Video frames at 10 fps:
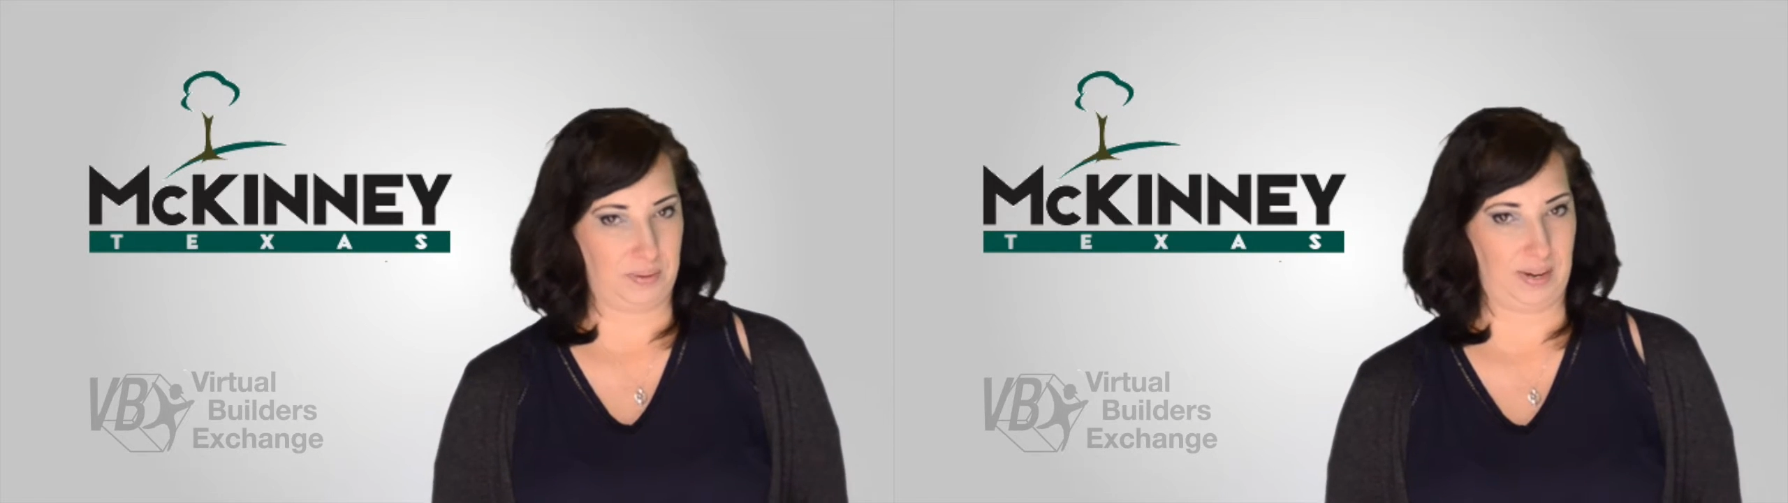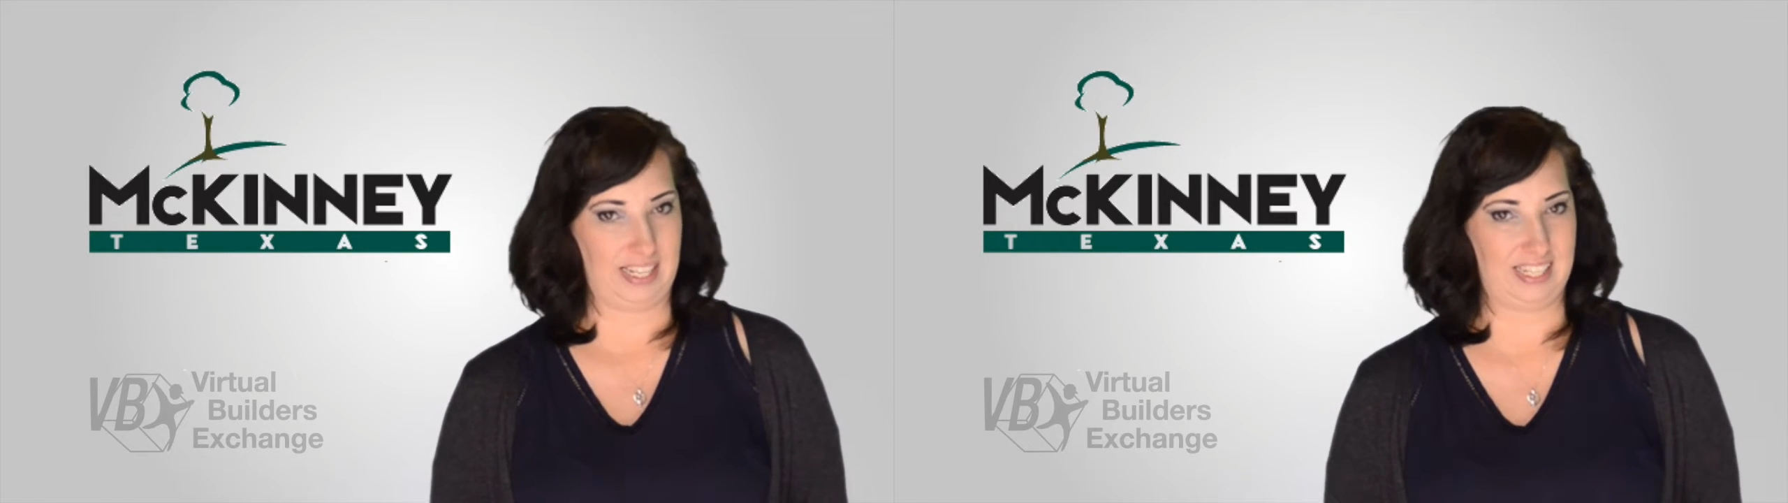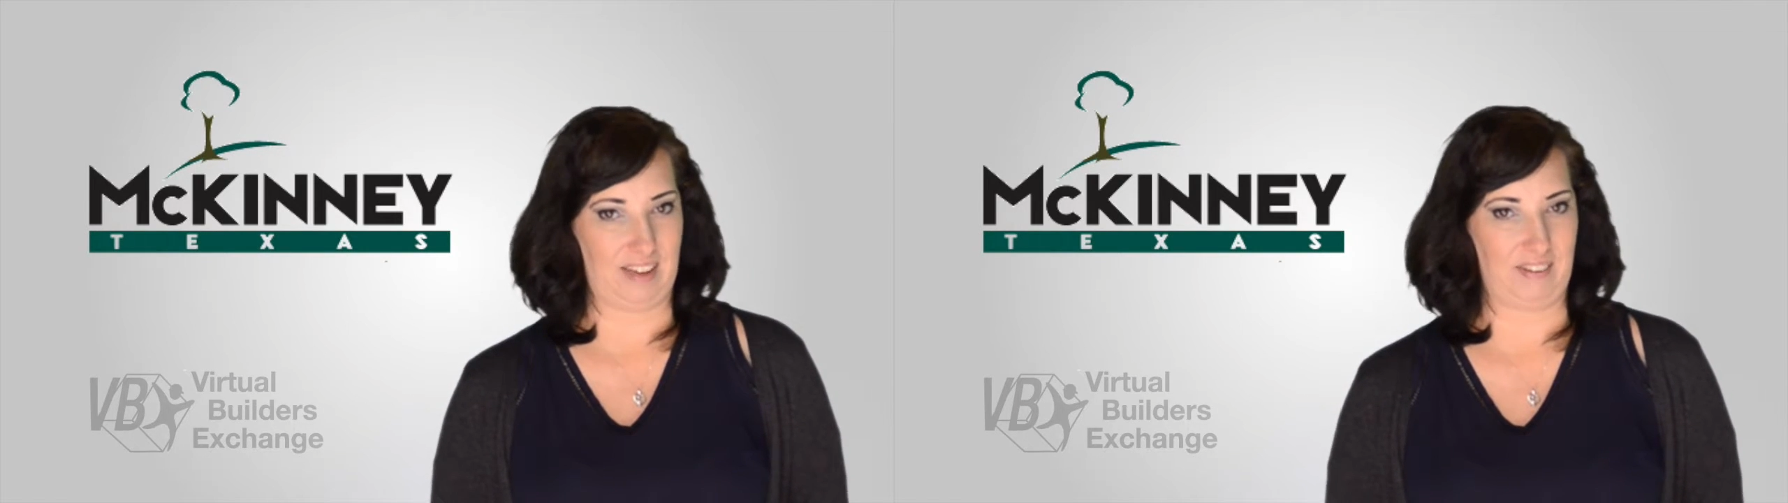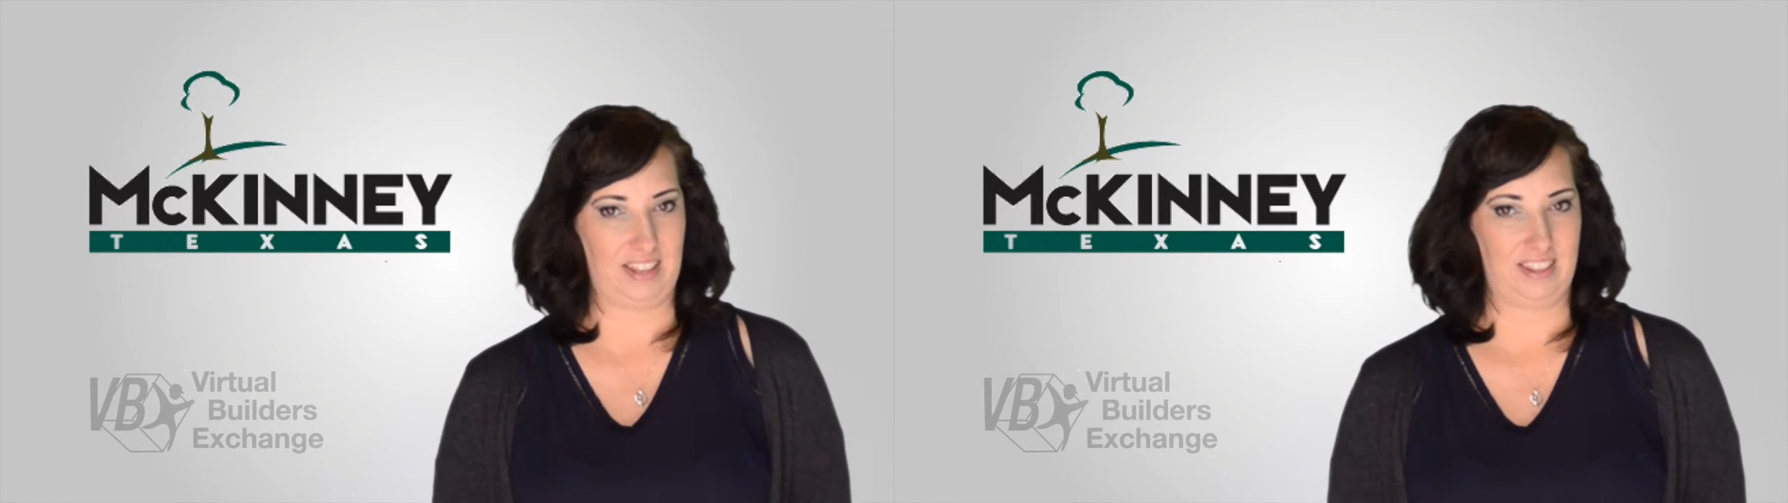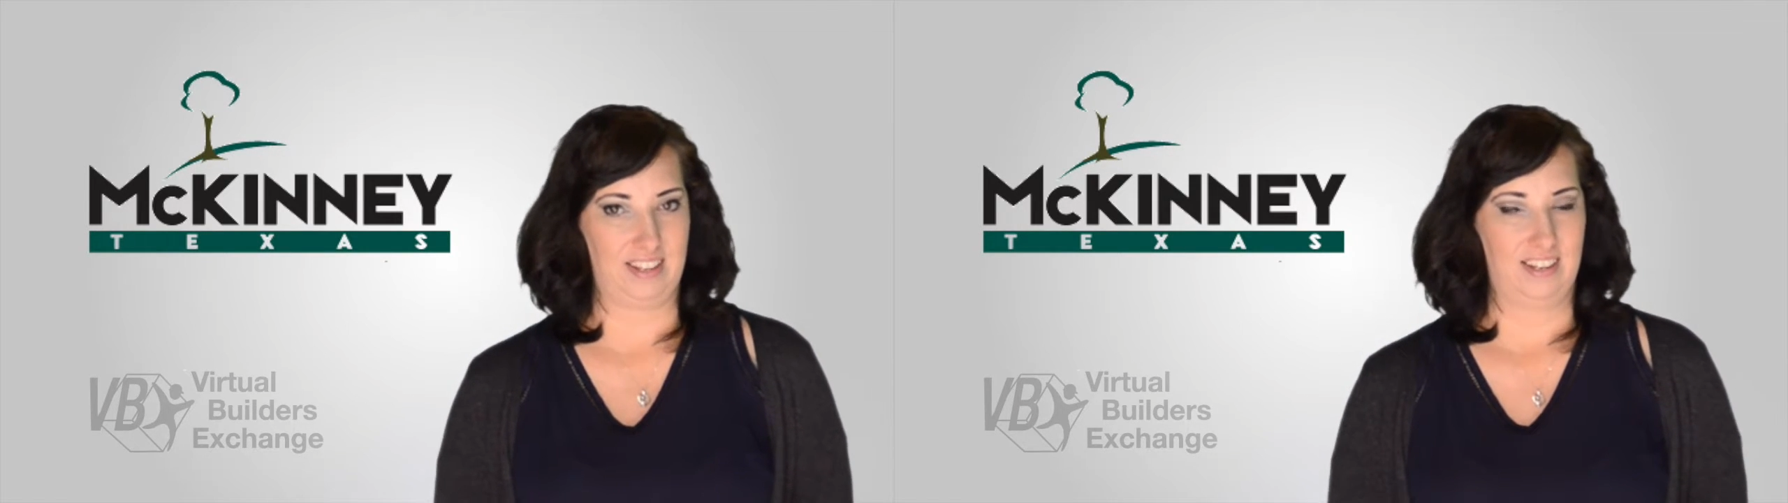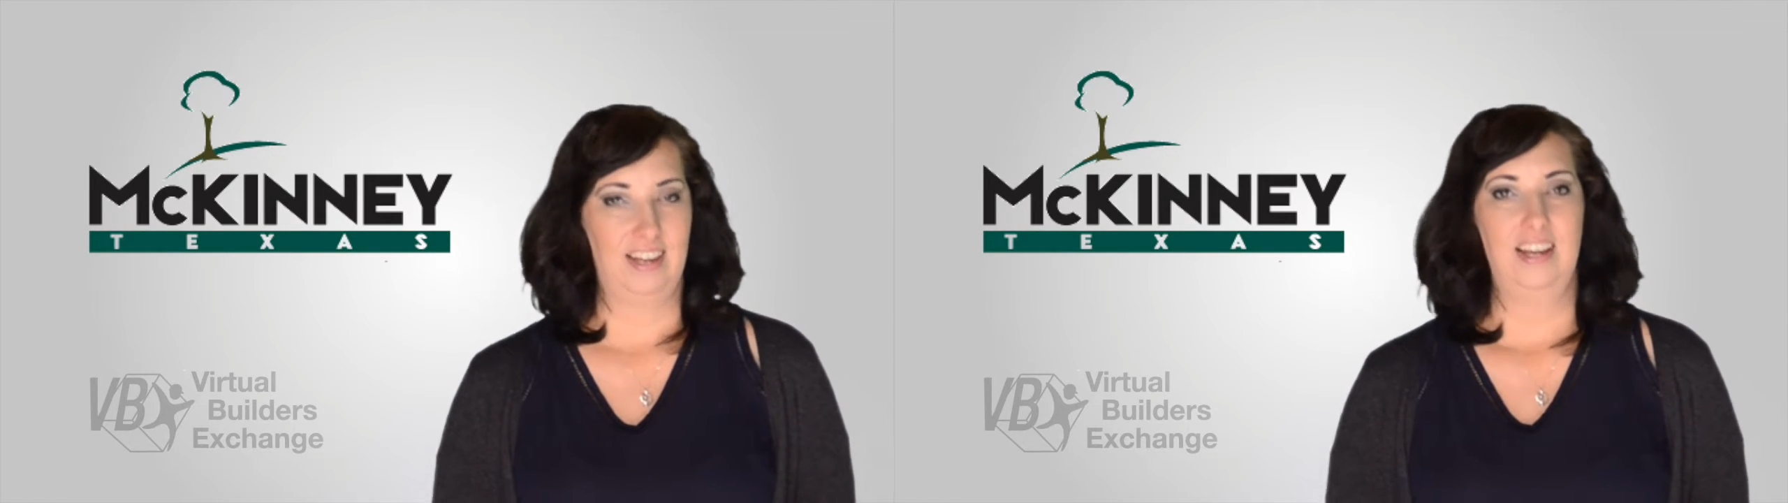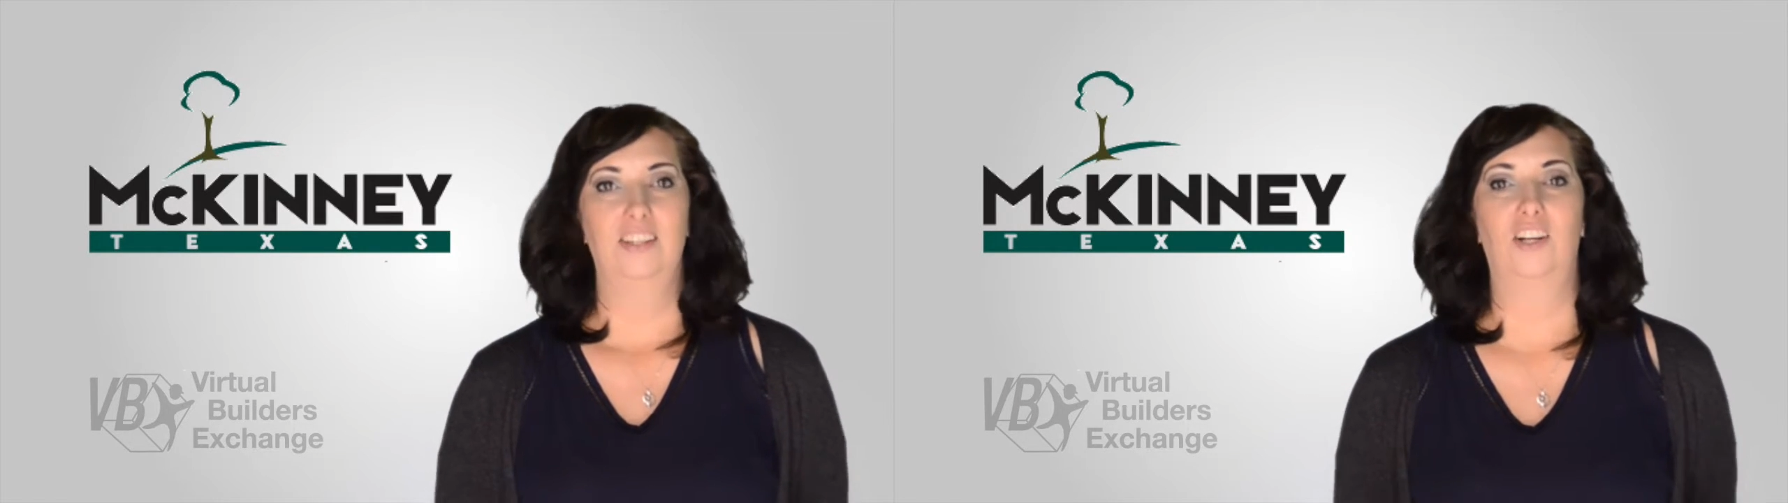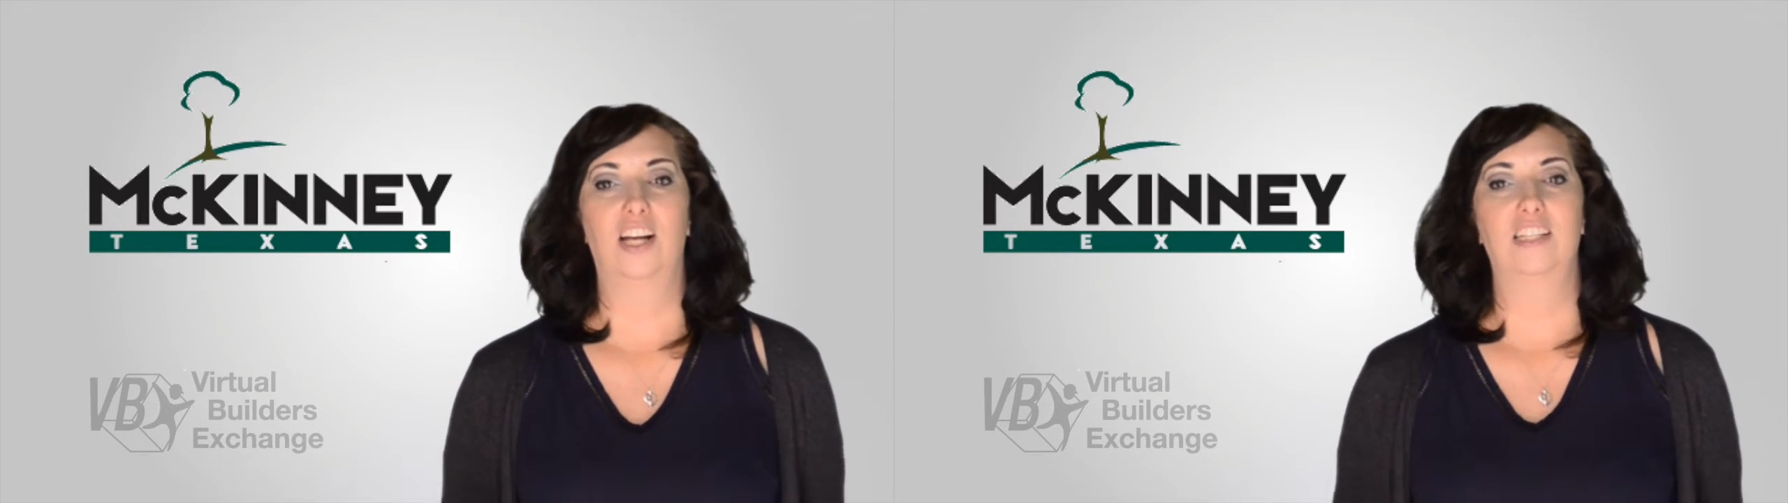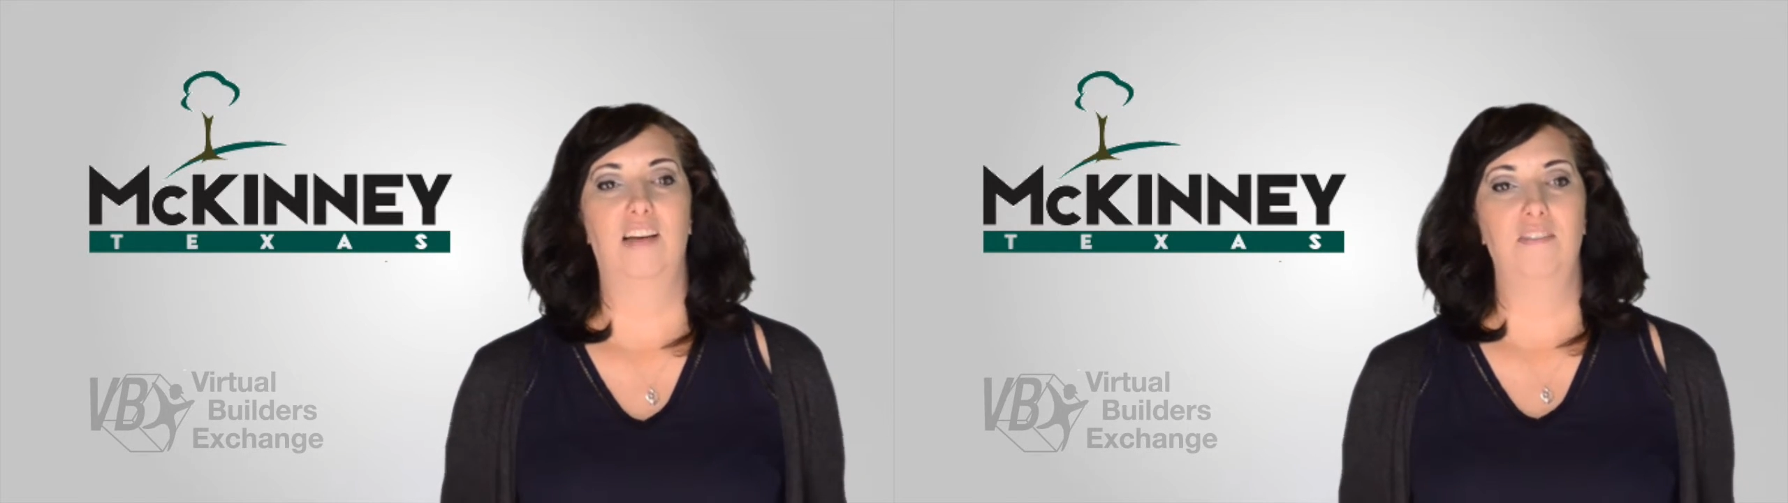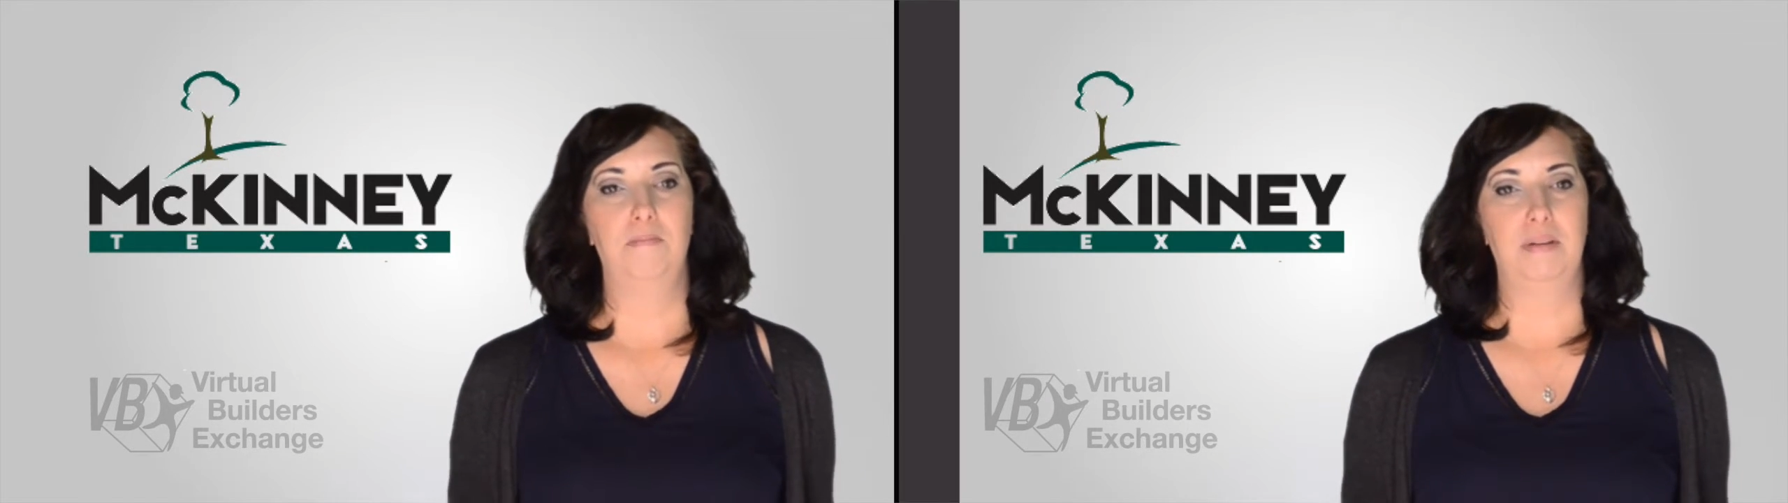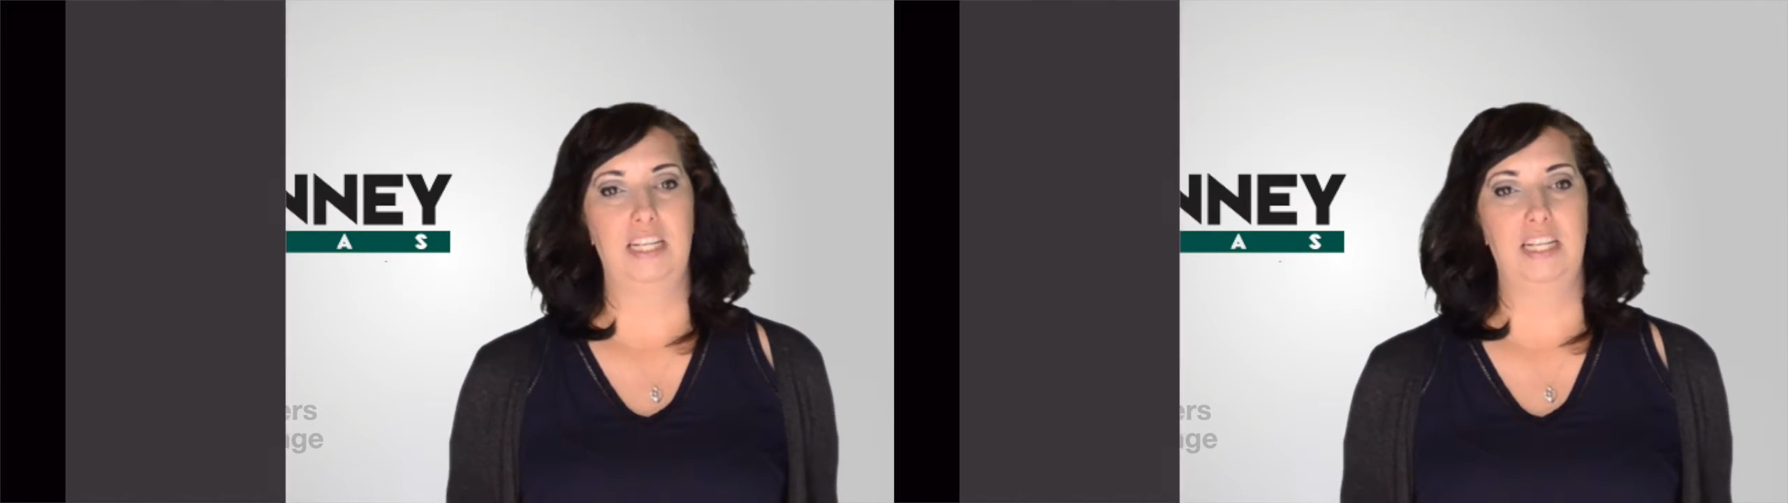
27th. There are 11